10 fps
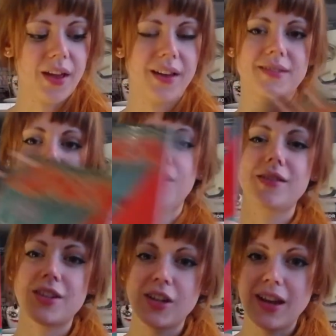
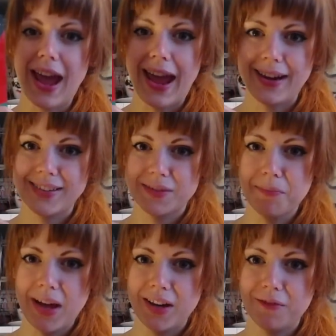Astonishing
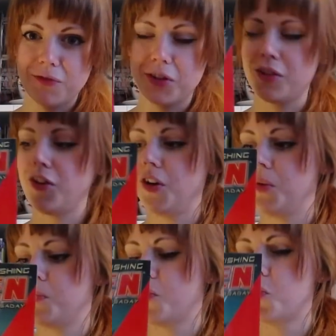XMen
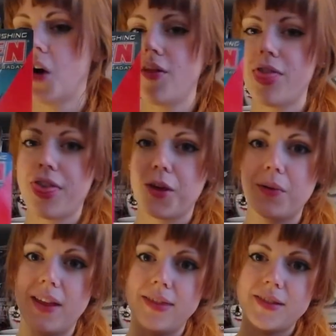Volume 1 through
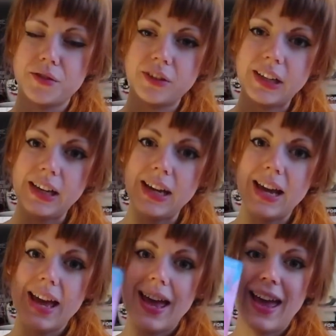and 3,
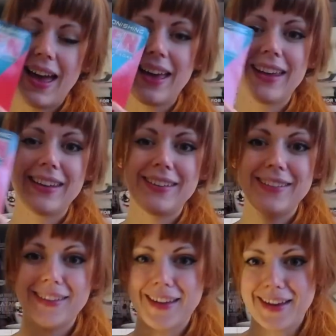
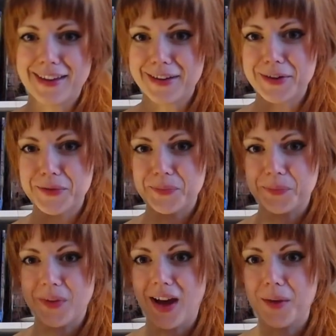and
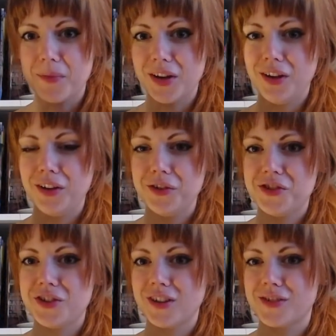I'm a
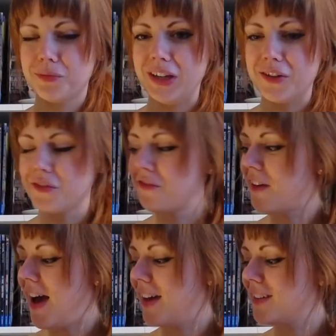huge Whedon
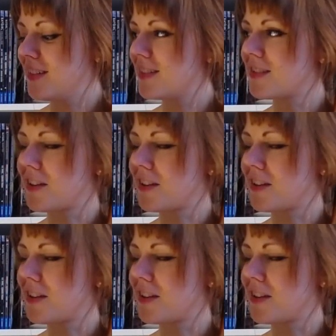fan, so